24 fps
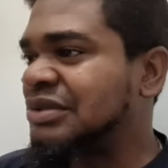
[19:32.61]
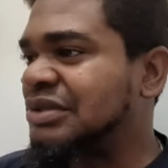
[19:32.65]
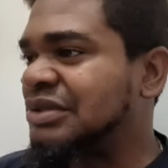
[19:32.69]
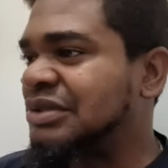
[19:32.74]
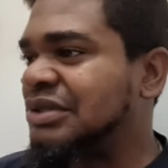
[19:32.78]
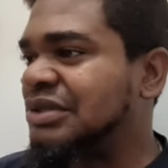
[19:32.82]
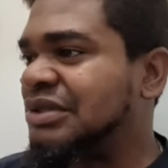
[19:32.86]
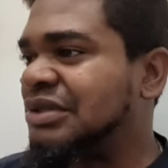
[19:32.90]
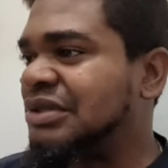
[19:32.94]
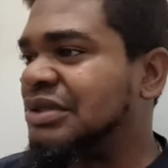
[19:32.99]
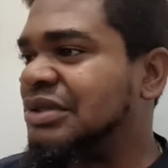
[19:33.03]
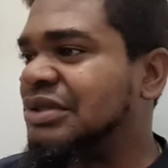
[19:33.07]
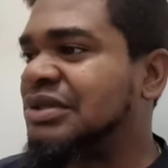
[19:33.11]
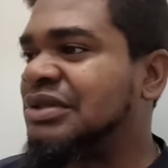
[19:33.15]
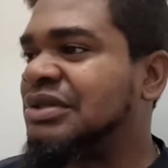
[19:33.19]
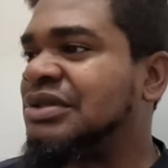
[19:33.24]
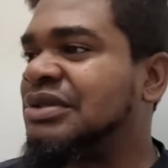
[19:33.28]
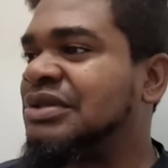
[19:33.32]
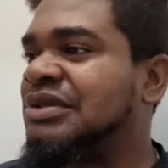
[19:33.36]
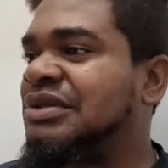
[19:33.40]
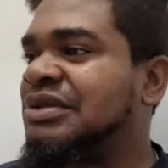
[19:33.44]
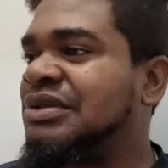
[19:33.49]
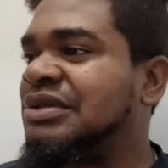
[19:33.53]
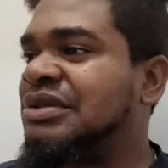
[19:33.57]
It
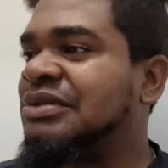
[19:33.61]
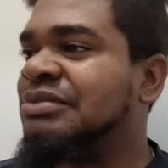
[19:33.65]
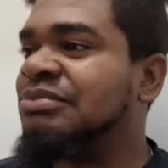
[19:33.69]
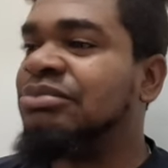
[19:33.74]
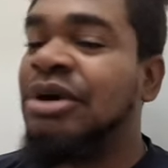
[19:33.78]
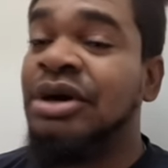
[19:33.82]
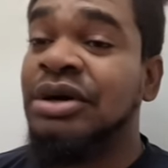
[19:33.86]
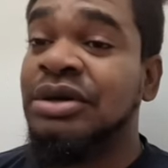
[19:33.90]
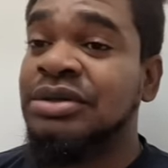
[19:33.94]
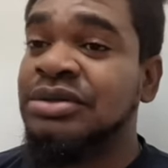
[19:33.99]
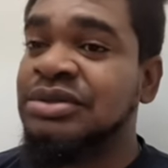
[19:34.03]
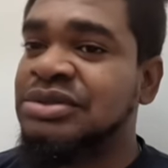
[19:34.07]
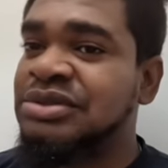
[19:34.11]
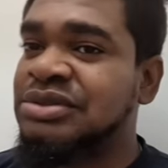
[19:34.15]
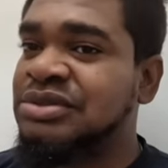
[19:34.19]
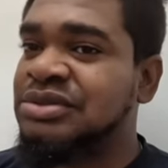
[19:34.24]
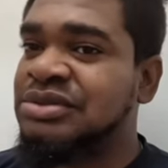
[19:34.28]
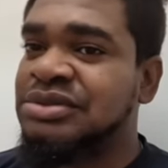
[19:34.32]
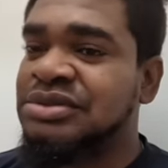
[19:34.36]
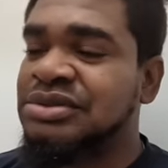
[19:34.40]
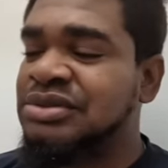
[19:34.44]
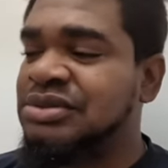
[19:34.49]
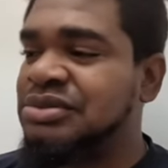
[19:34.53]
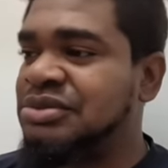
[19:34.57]

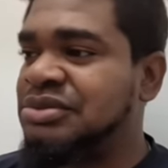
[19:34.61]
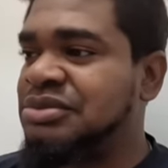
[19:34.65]
bunks.